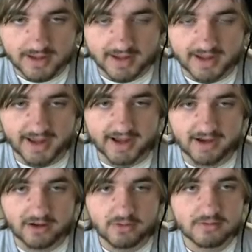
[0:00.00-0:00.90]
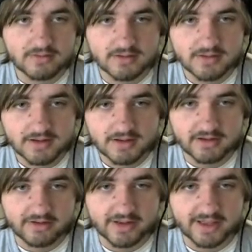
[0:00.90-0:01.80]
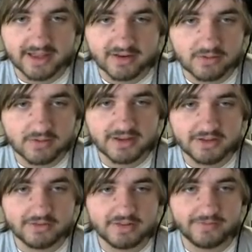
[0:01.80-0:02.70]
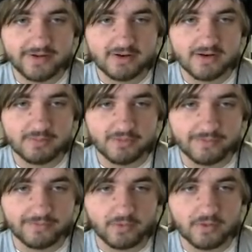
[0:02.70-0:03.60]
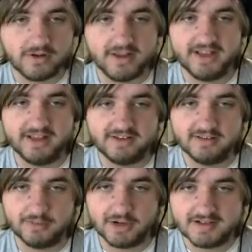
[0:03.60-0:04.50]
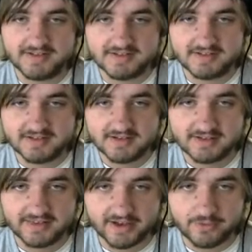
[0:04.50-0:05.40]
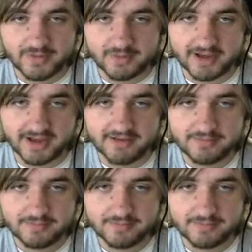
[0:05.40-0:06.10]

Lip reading: Ow. Okay, I don't want to use the fairy before I get to the boss. That would be bad.